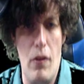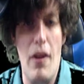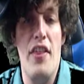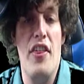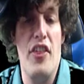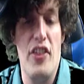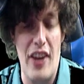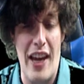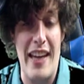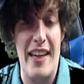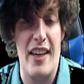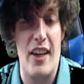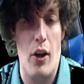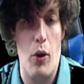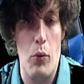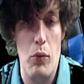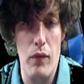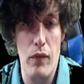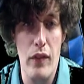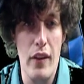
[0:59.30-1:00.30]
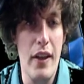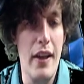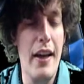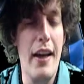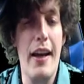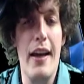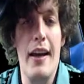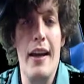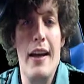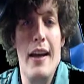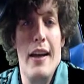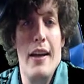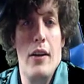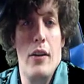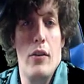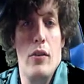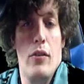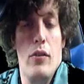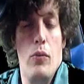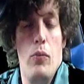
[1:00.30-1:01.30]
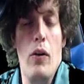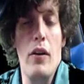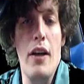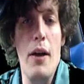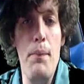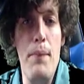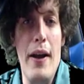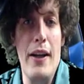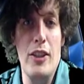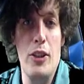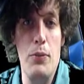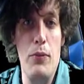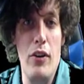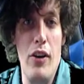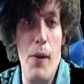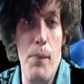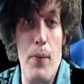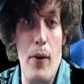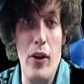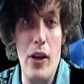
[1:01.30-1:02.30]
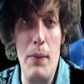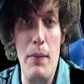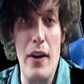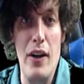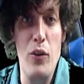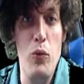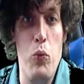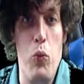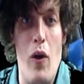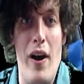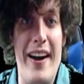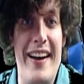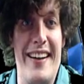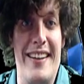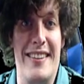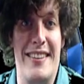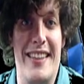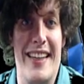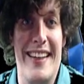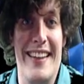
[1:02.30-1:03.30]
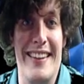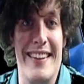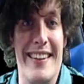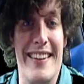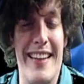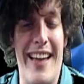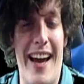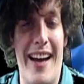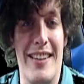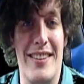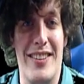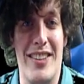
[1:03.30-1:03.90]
Thank you. Welcome back to more of Pokemon White. Last